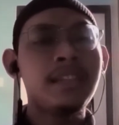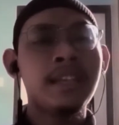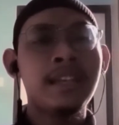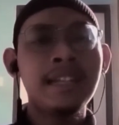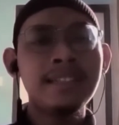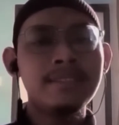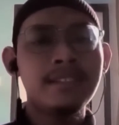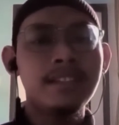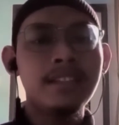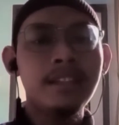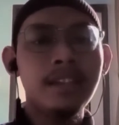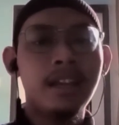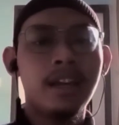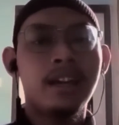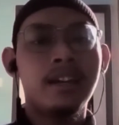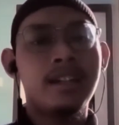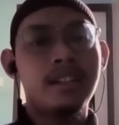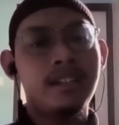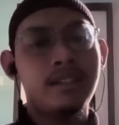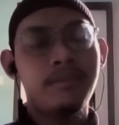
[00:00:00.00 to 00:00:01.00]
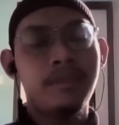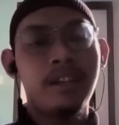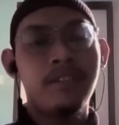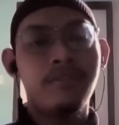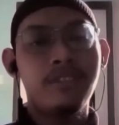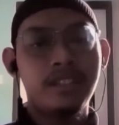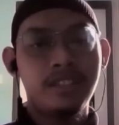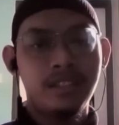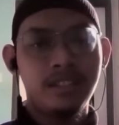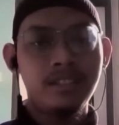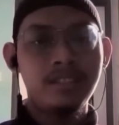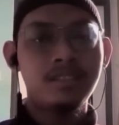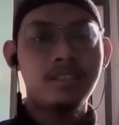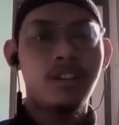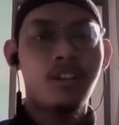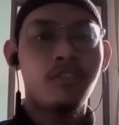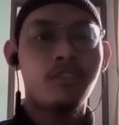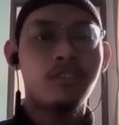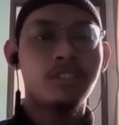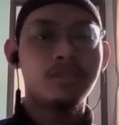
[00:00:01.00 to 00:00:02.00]
Lastly, the manufacturers
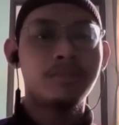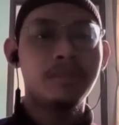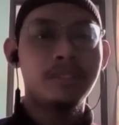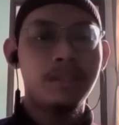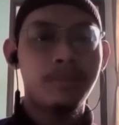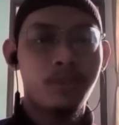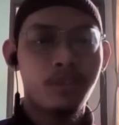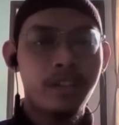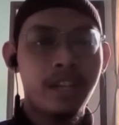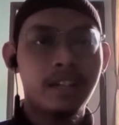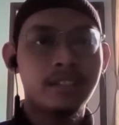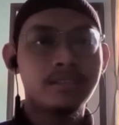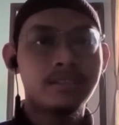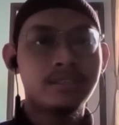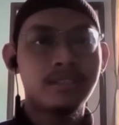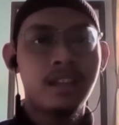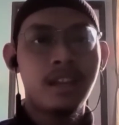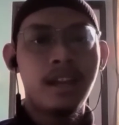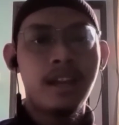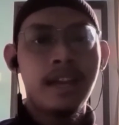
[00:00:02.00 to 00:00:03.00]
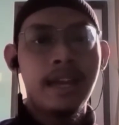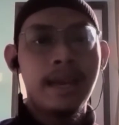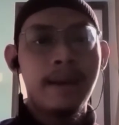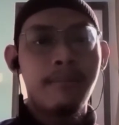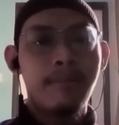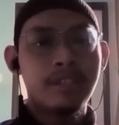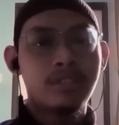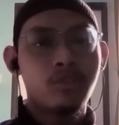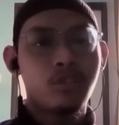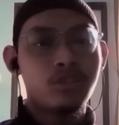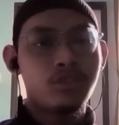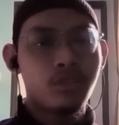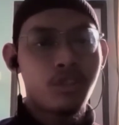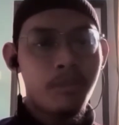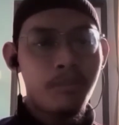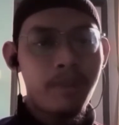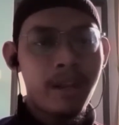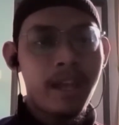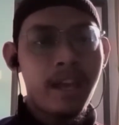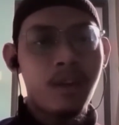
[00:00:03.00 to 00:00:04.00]
of cosmetic products must also
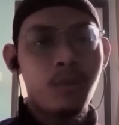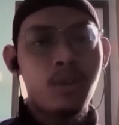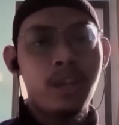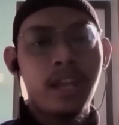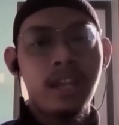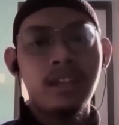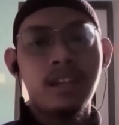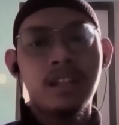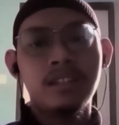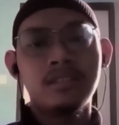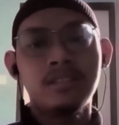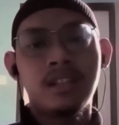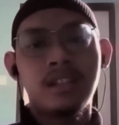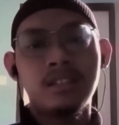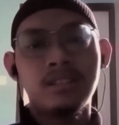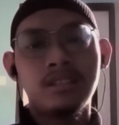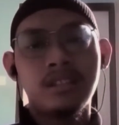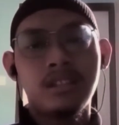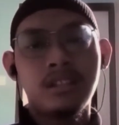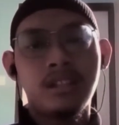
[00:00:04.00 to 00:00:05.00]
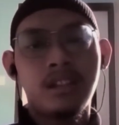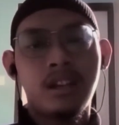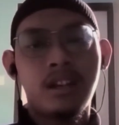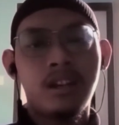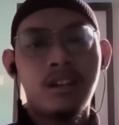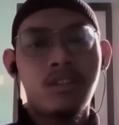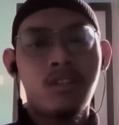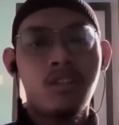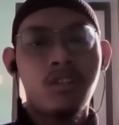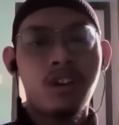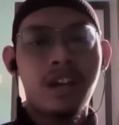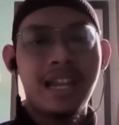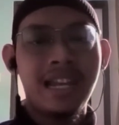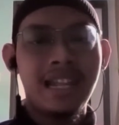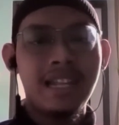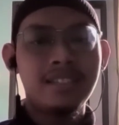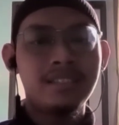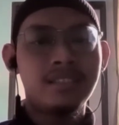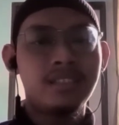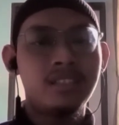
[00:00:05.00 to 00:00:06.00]
comply with any instruction or
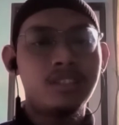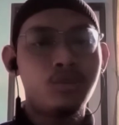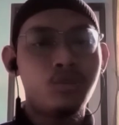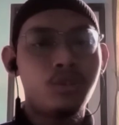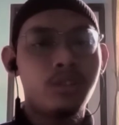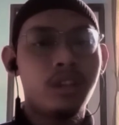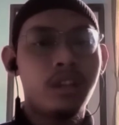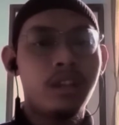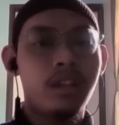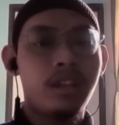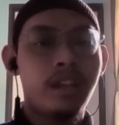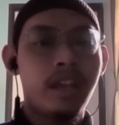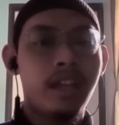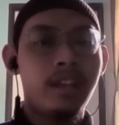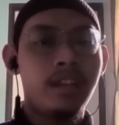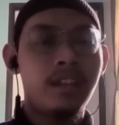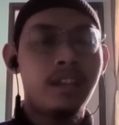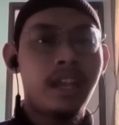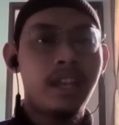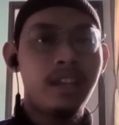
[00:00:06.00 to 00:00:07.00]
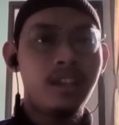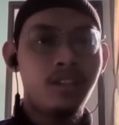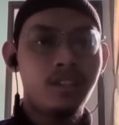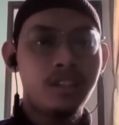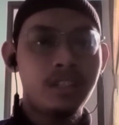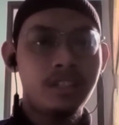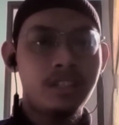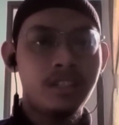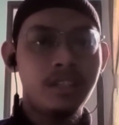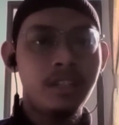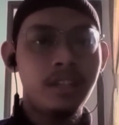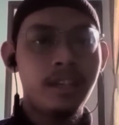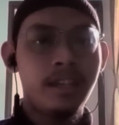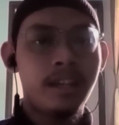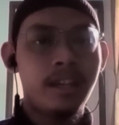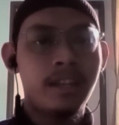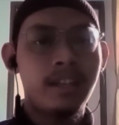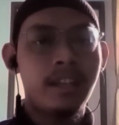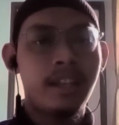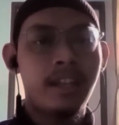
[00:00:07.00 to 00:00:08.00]
guidelines issued and any condition
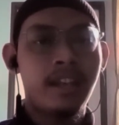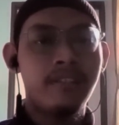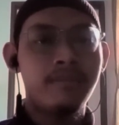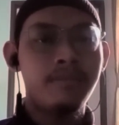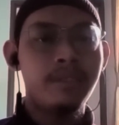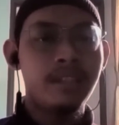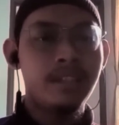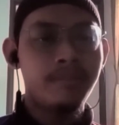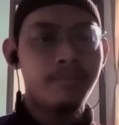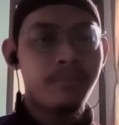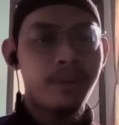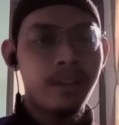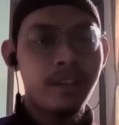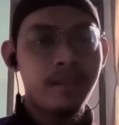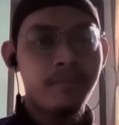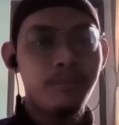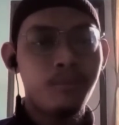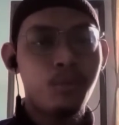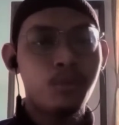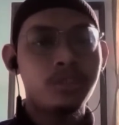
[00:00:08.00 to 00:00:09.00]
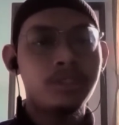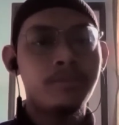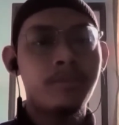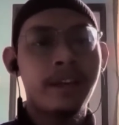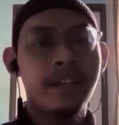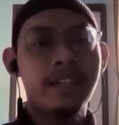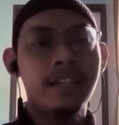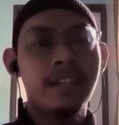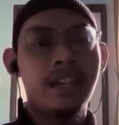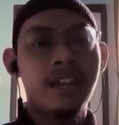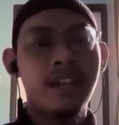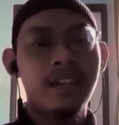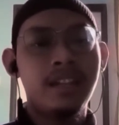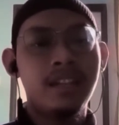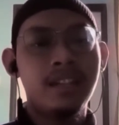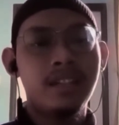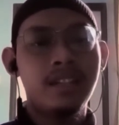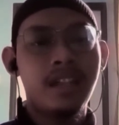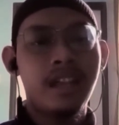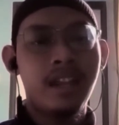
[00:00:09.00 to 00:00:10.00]
that have been imposed by the
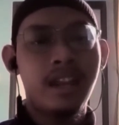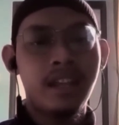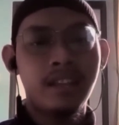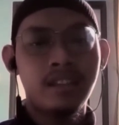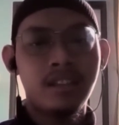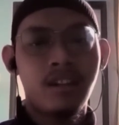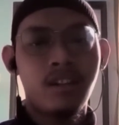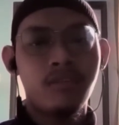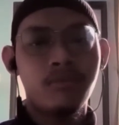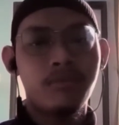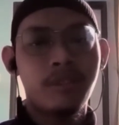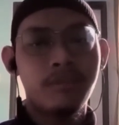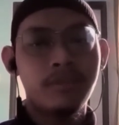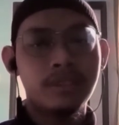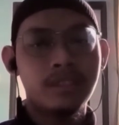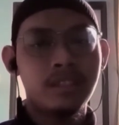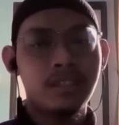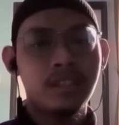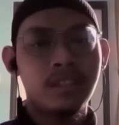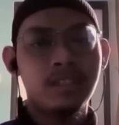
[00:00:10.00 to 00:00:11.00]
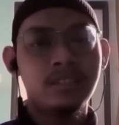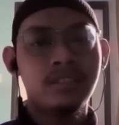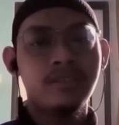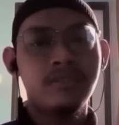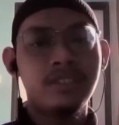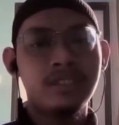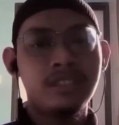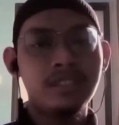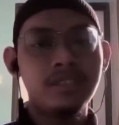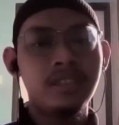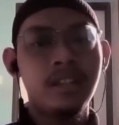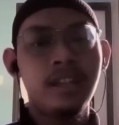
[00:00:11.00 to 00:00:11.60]
Director of Pharmaceutical Services